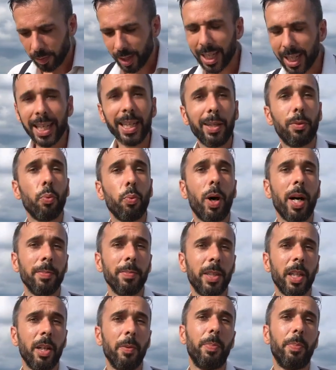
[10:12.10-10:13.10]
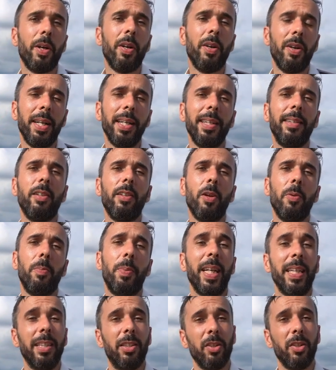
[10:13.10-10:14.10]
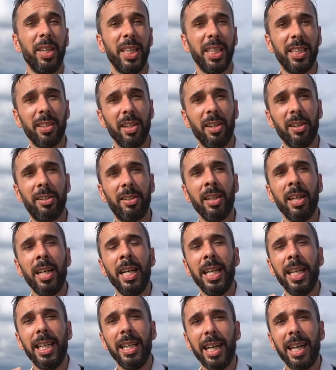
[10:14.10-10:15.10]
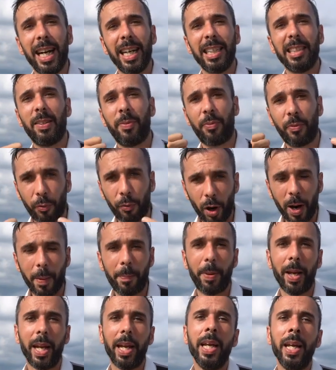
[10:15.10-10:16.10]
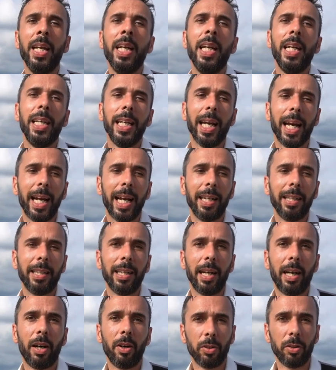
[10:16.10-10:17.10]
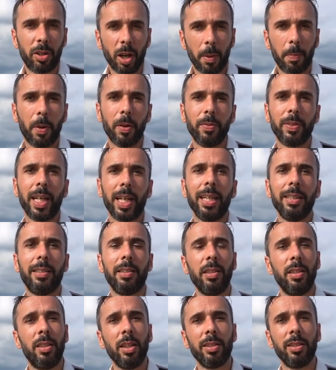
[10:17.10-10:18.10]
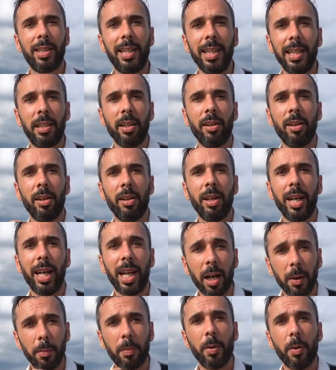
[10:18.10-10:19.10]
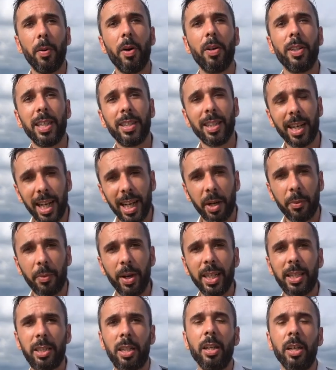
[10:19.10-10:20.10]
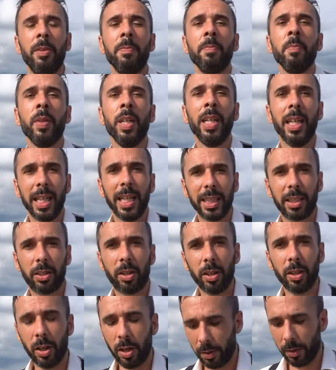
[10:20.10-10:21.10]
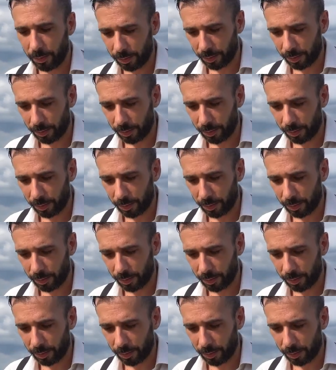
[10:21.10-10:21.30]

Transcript: it warms up a little bit, so it's not as frappy. And on top of that, those little air bubbles, that aeration, is gonna